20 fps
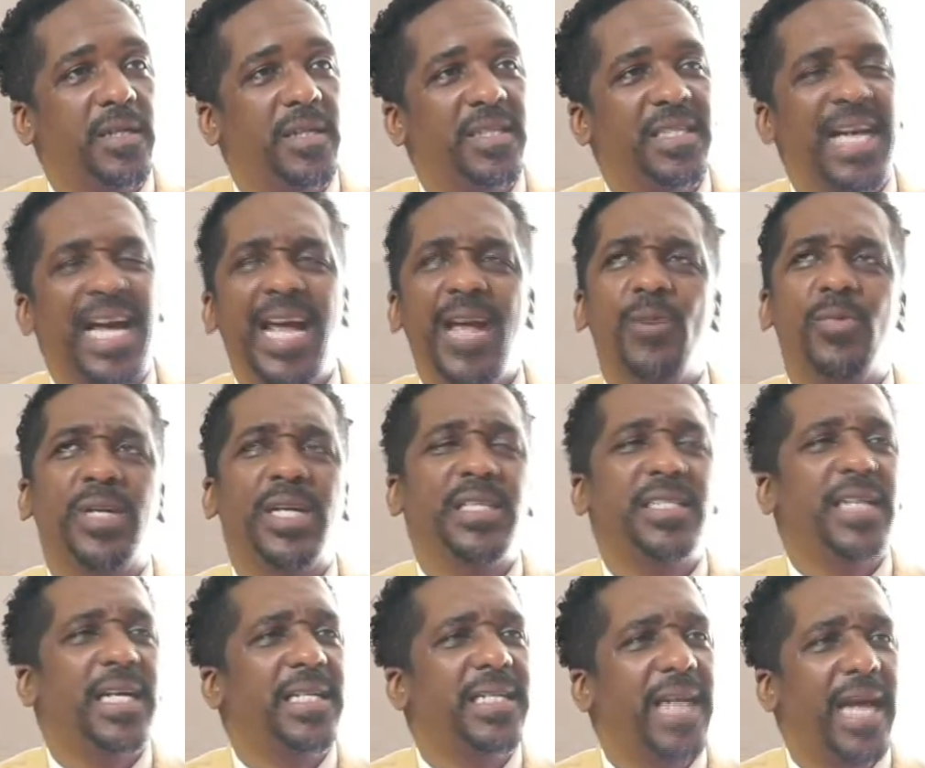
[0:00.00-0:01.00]
Because I hate
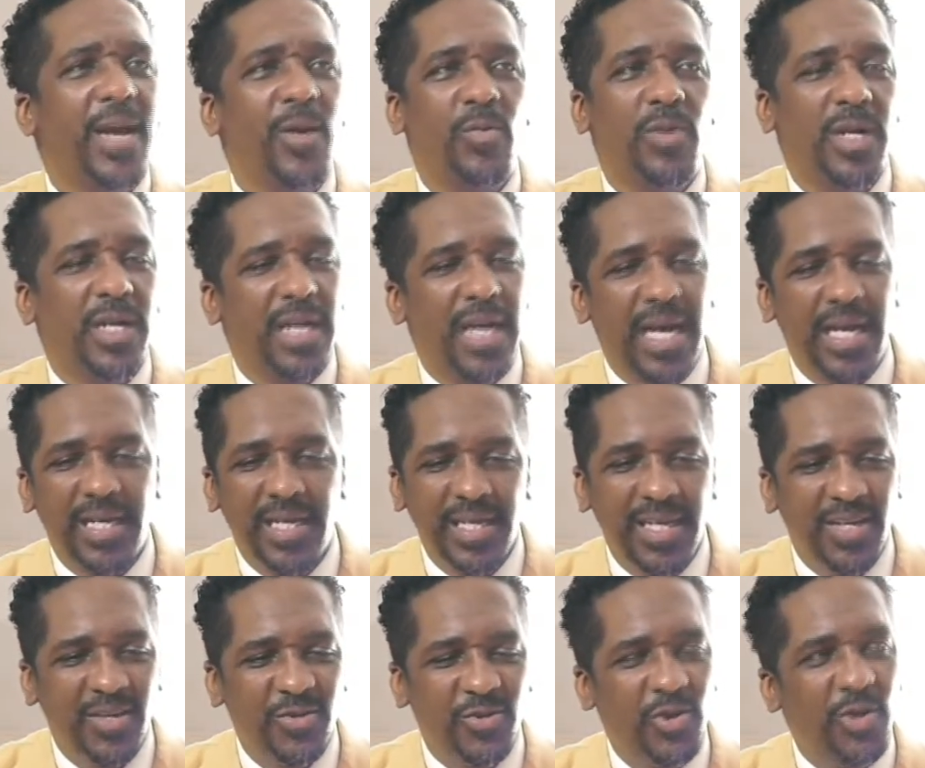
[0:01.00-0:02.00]
when they say day one. Like,
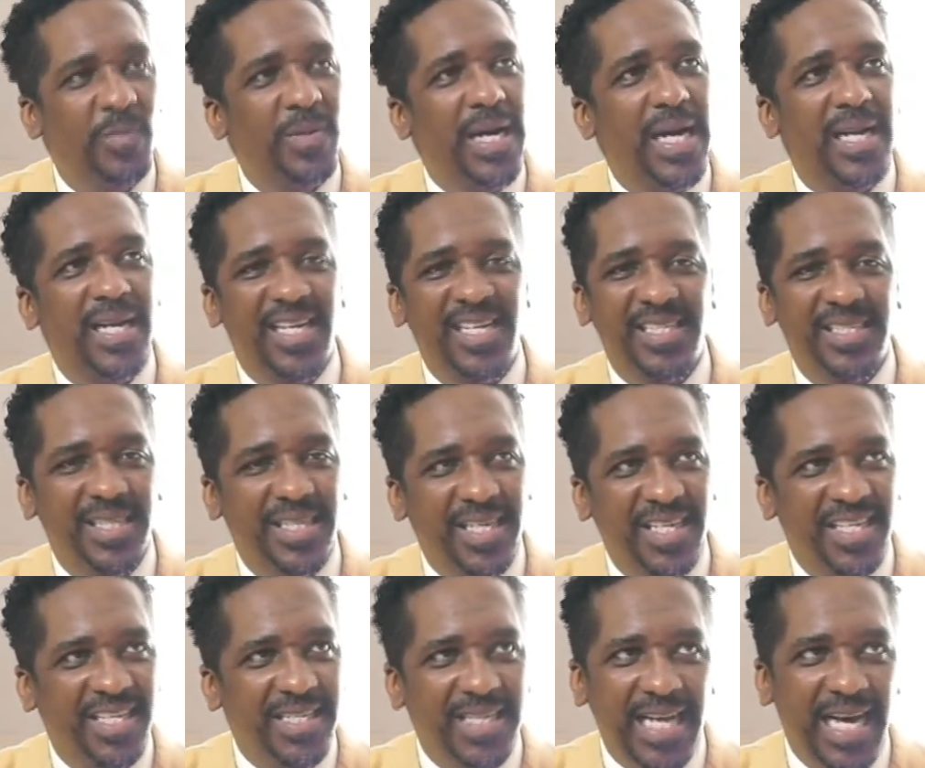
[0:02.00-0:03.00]
you know, Joe Biden
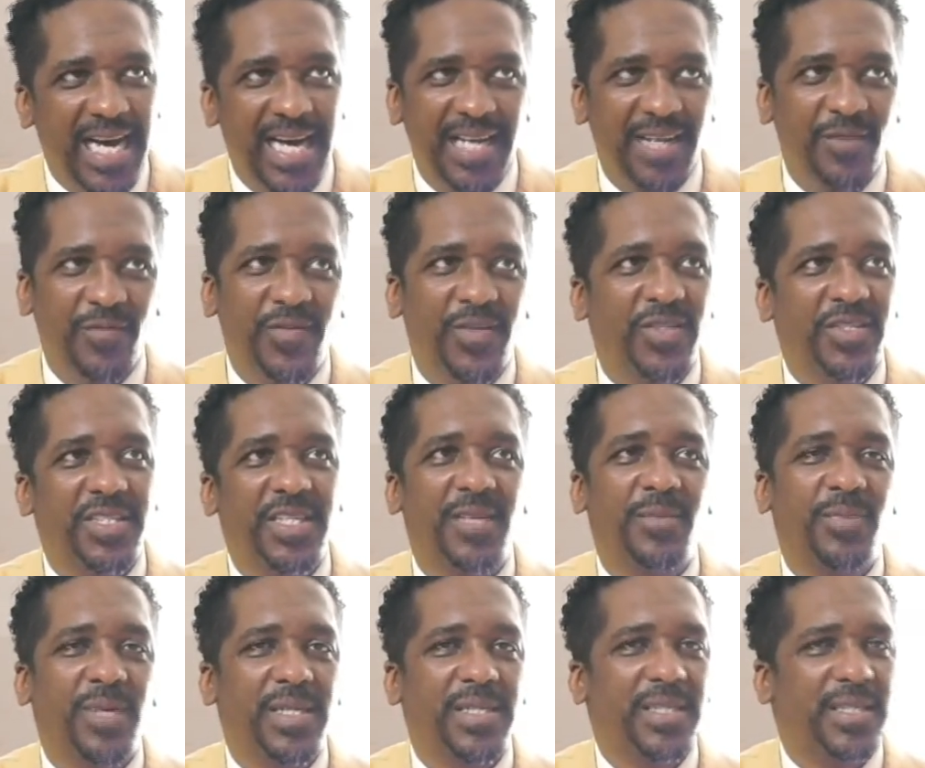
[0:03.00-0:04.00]
isn't going to die the
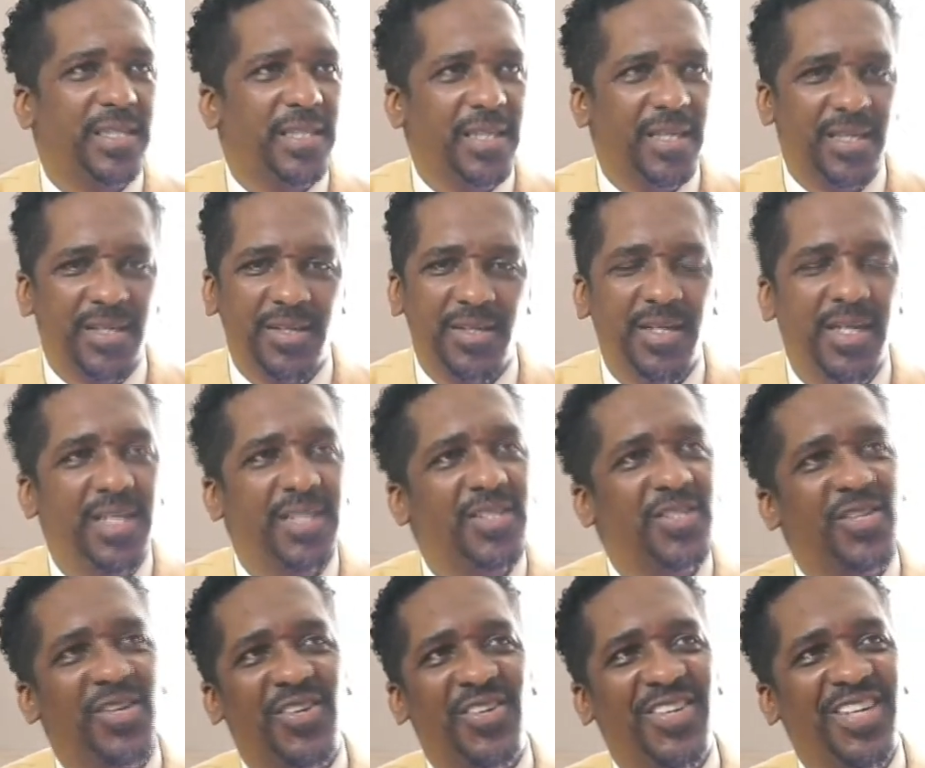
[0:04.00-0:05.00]
first day of president, you know.
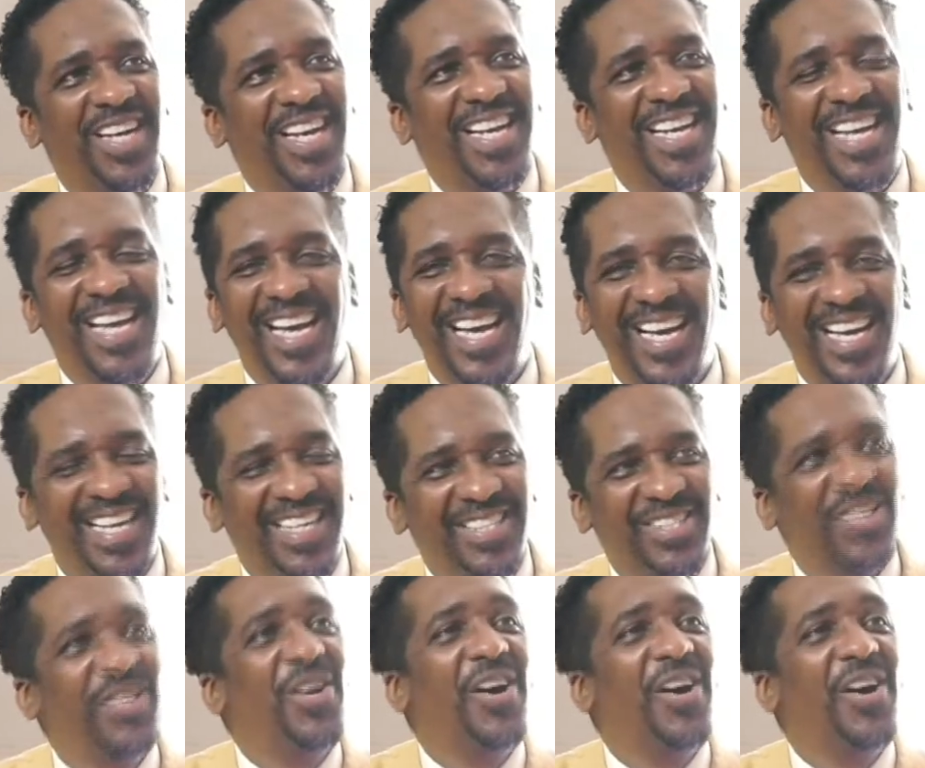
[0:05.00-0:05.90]
So, yeah.